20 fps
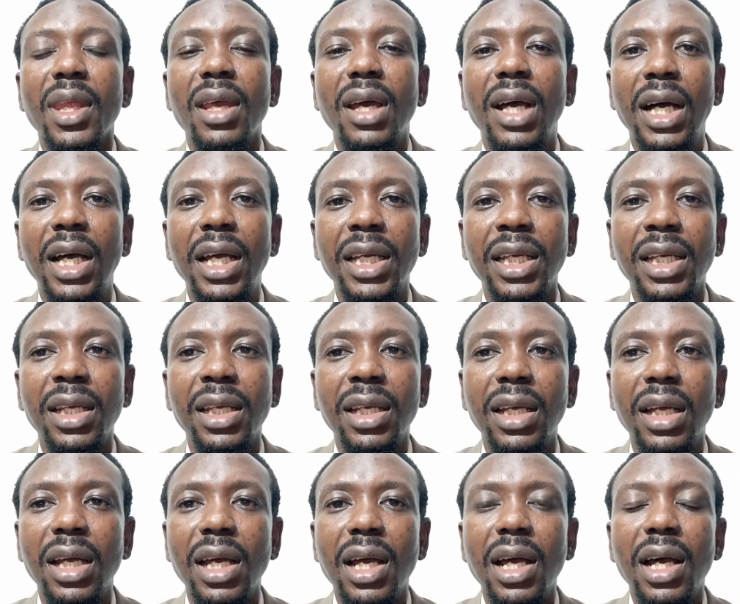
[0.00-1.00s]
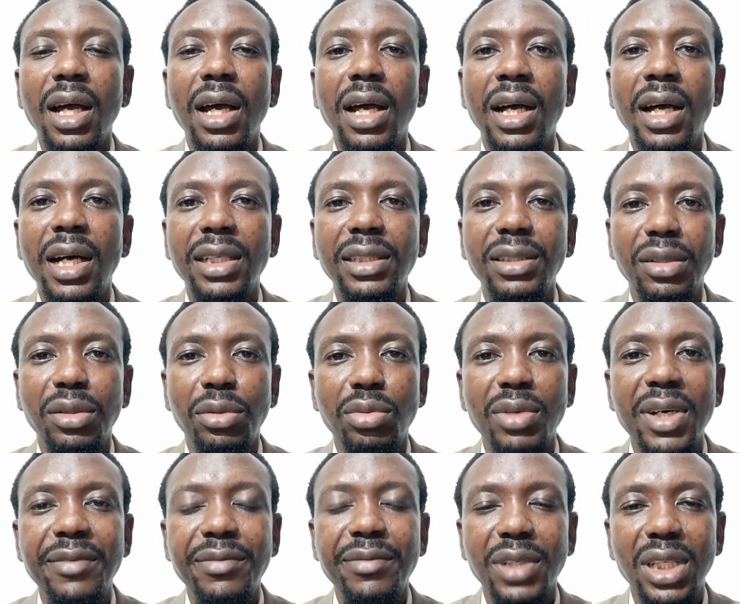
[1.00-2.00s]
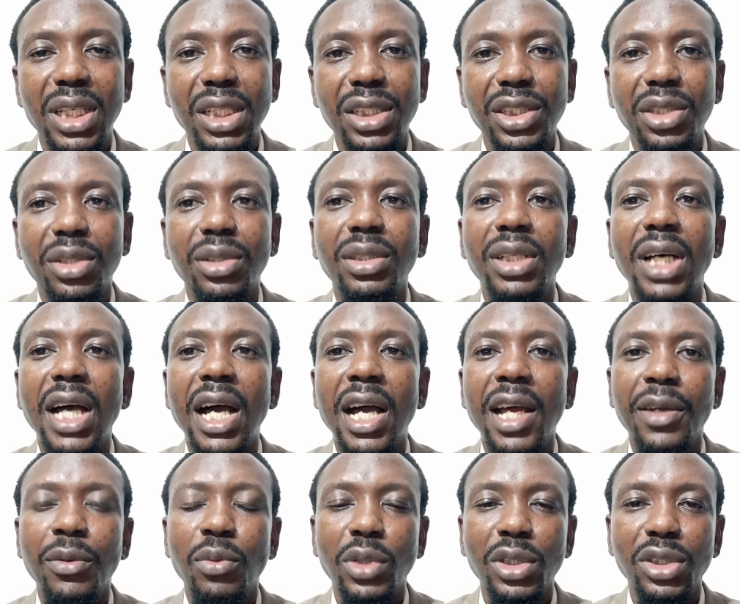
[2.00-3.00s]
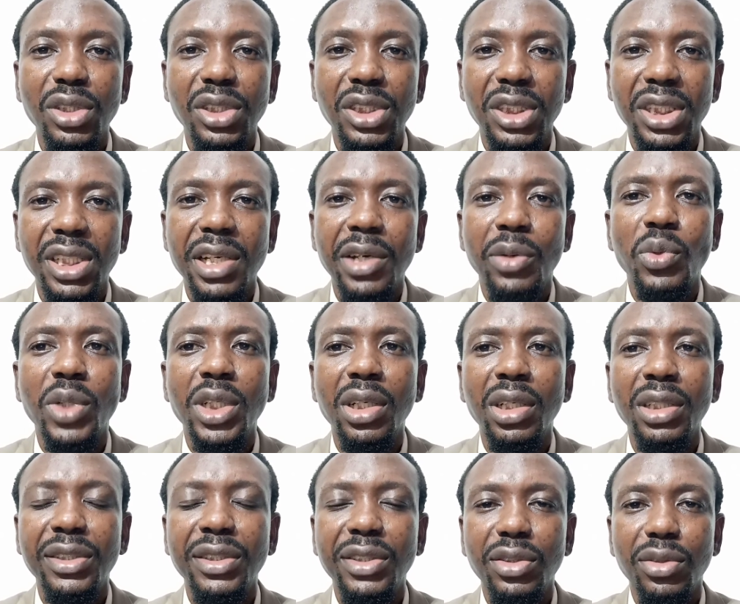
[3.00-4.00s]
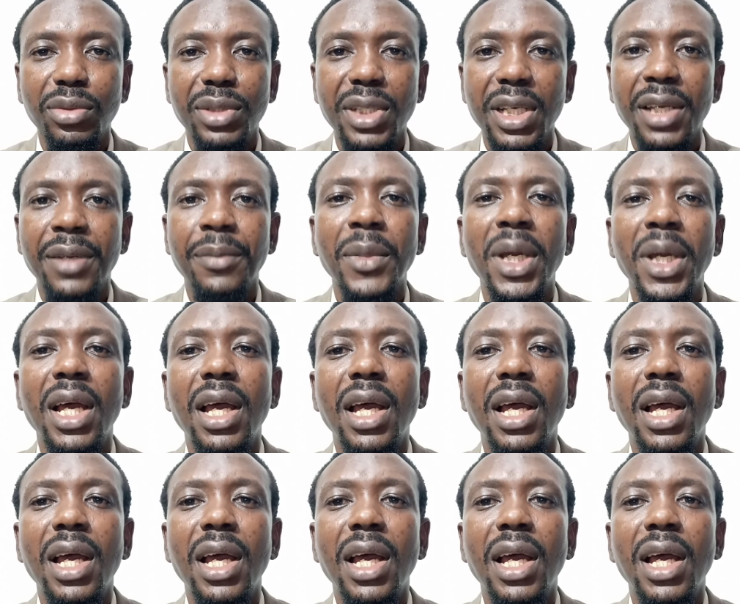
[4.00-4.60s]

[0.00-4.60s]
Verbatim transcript: I had a revelation I want to share with us today,